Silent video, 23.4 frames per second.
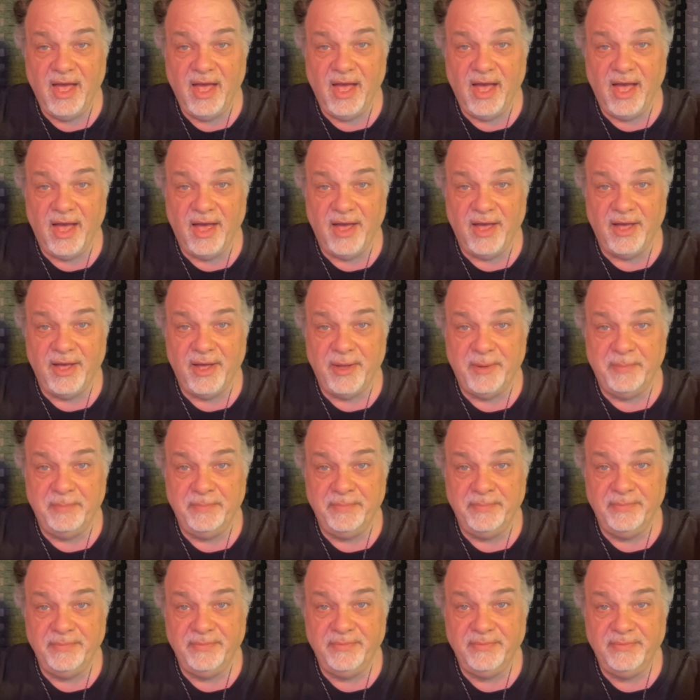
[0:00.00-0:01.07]

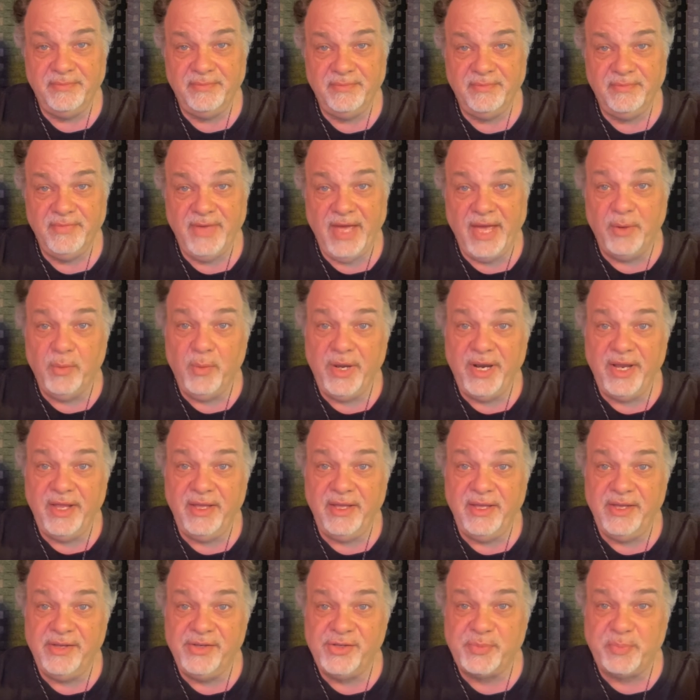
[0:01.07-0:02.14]
Um, and what
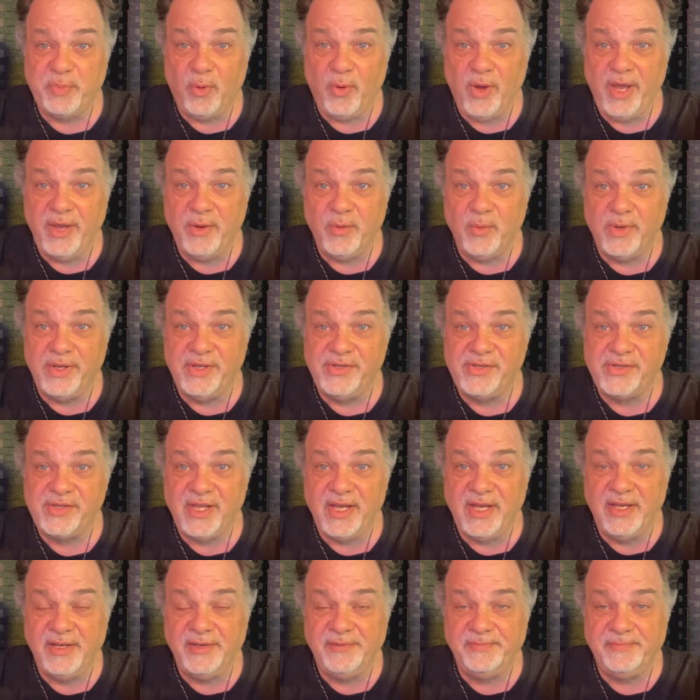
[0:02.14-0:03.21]
his point was
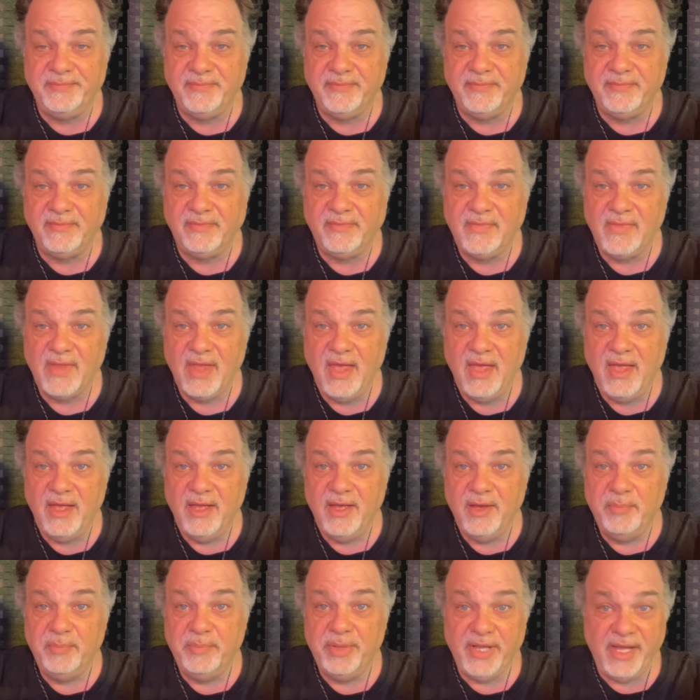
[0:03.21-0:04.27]
that
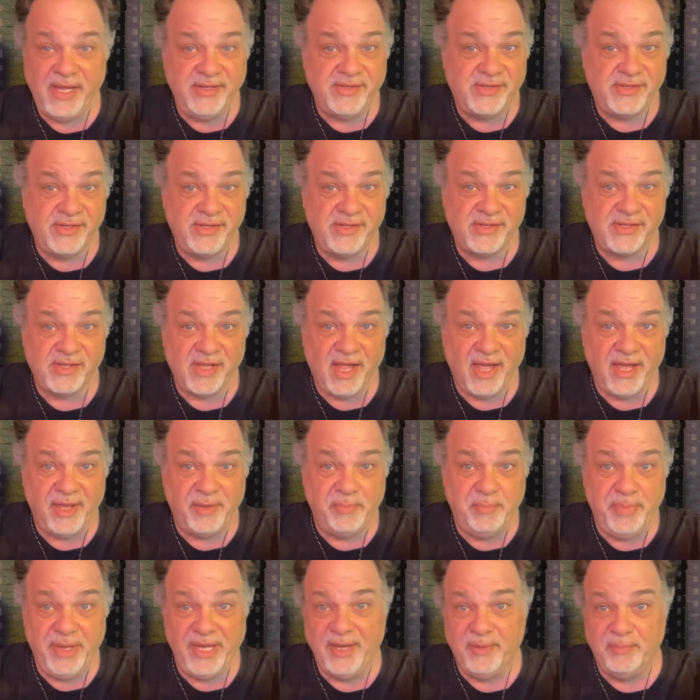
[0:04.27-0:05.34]
places like
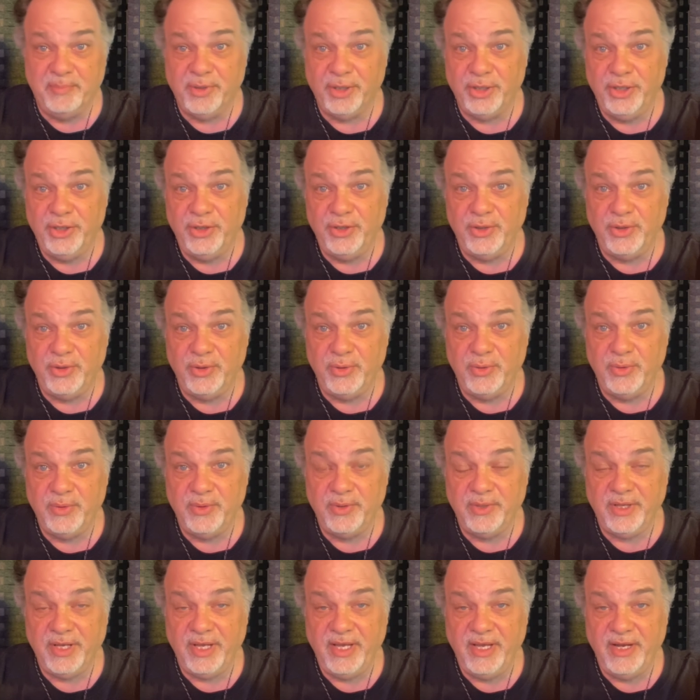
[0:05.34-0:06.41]
Big Blue
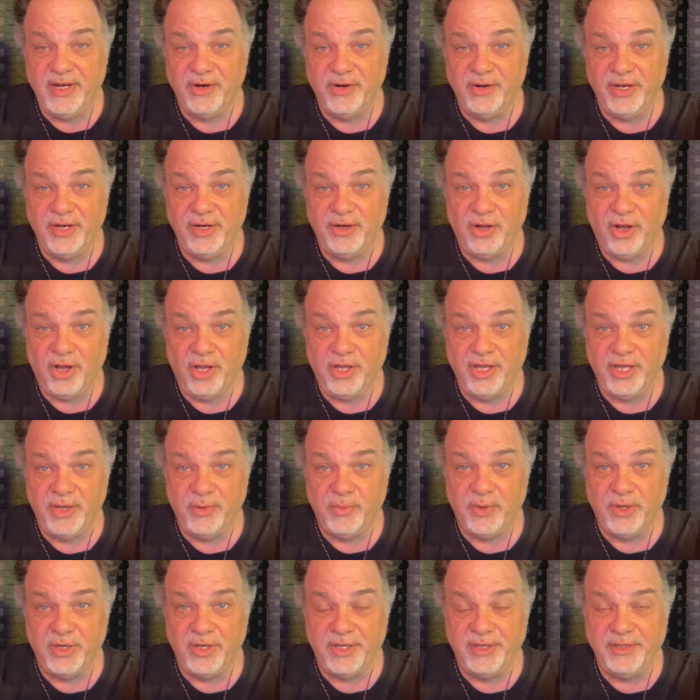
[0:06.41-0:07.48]
here in
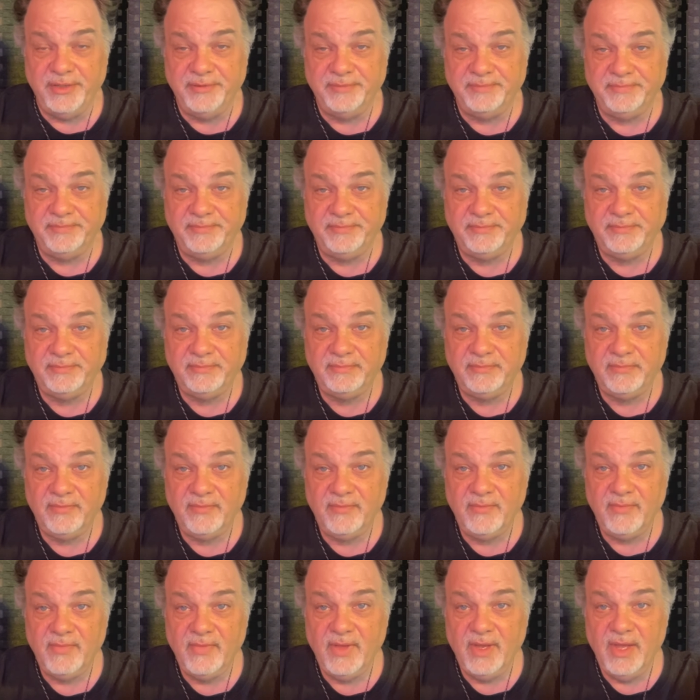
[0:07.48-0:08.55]
Hollywood,
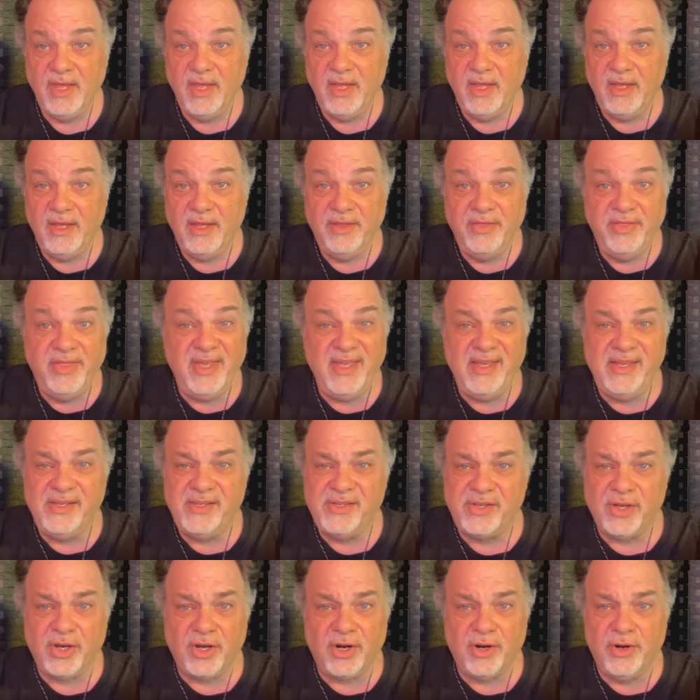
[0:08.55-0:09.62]
these
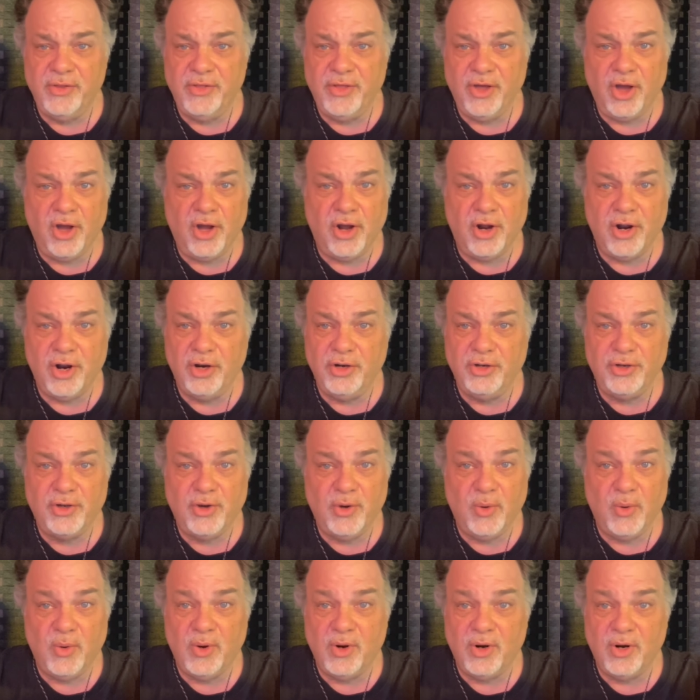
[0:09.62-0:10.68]
are the
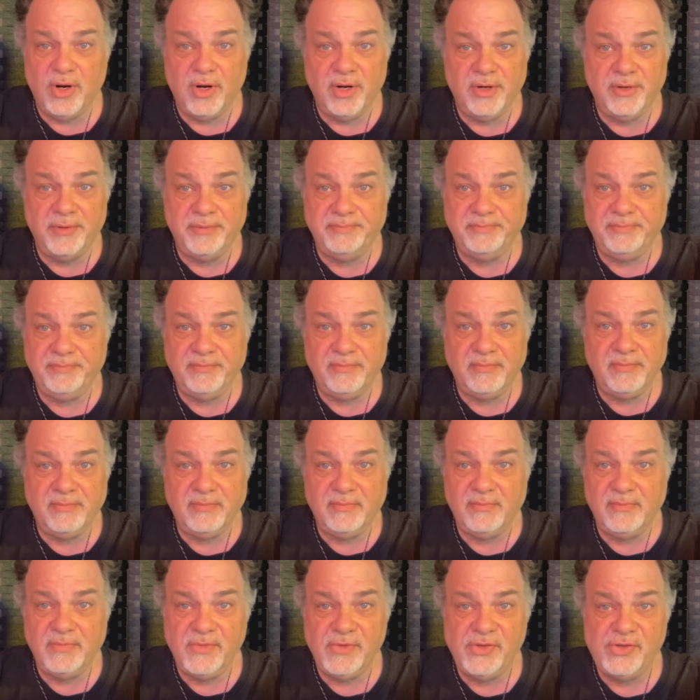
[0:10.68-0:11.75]
hardcore,
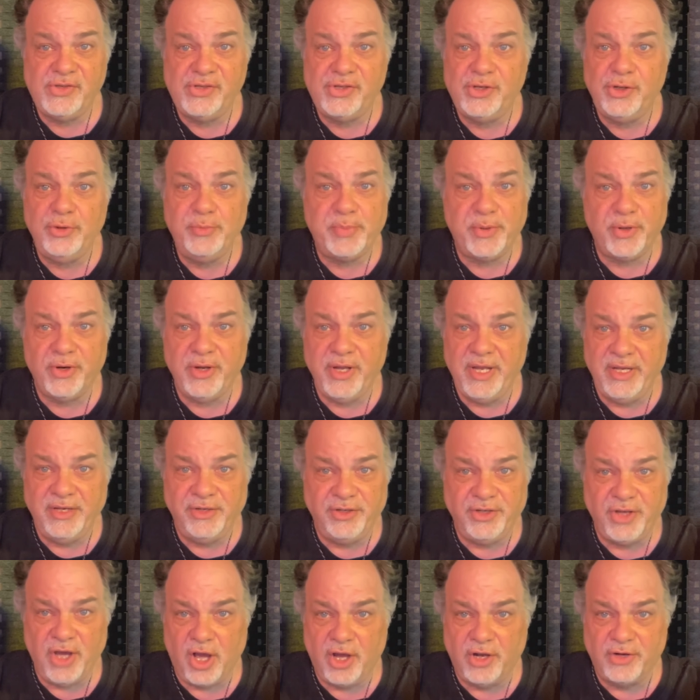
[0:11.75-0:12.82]
super
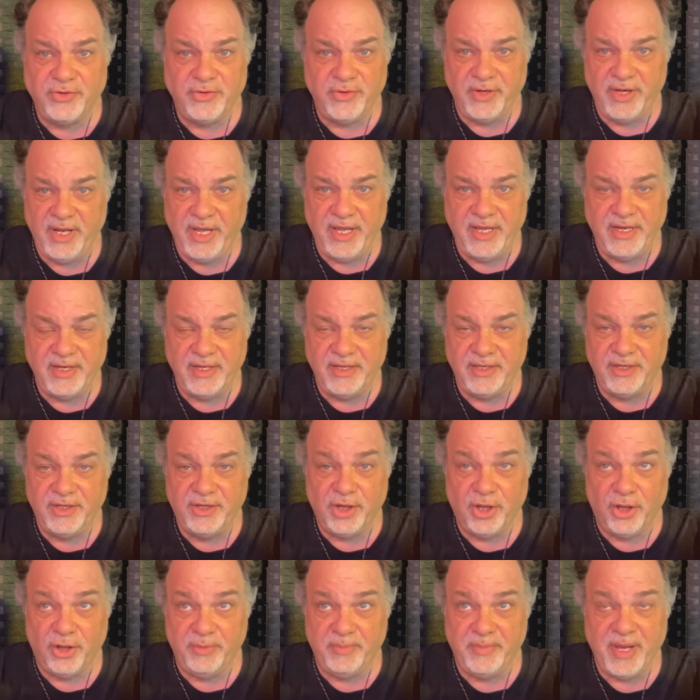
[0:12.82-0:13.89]
indoctrinated
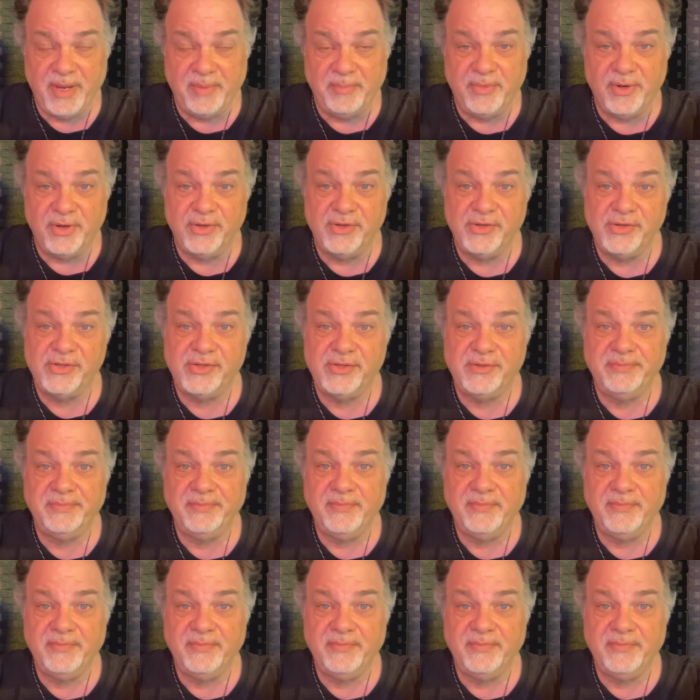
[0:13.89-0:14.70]
cult members.